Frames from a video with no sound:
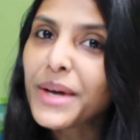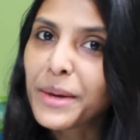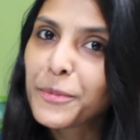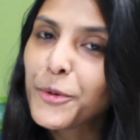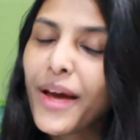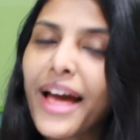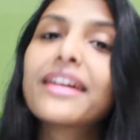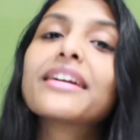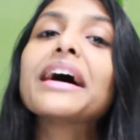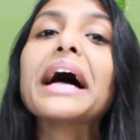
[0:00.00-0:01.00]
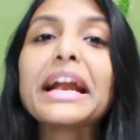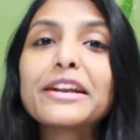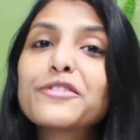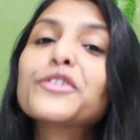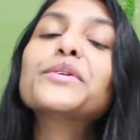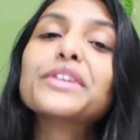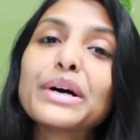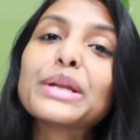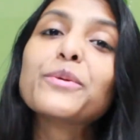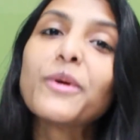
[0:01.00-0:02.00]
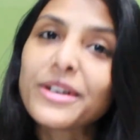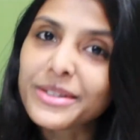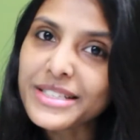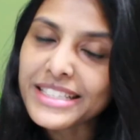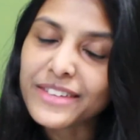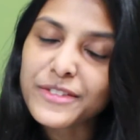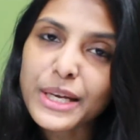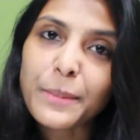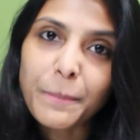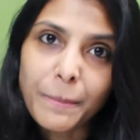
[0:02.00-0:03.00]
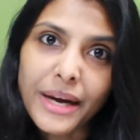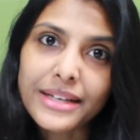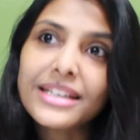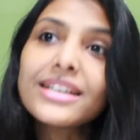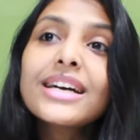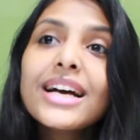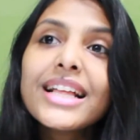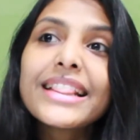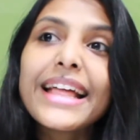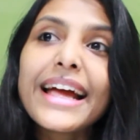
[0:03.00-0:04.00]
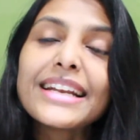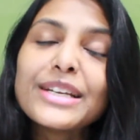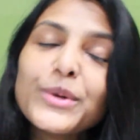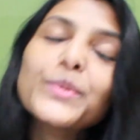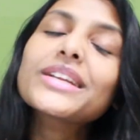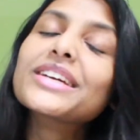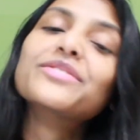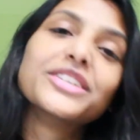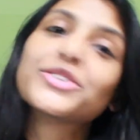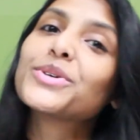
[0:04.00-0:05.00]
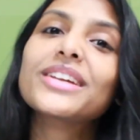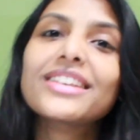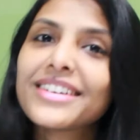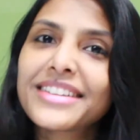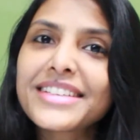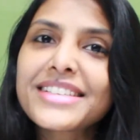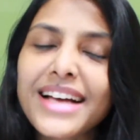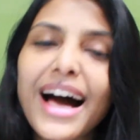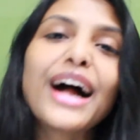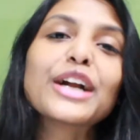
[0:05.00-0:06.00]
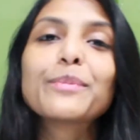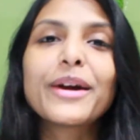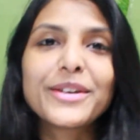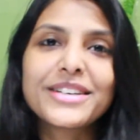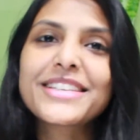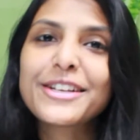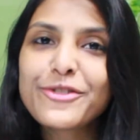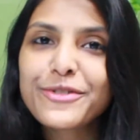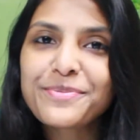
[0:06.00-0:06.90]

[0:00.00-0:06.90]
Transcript: come to Canada and if you really want to save some money, then you will eventually learn this art by yourself.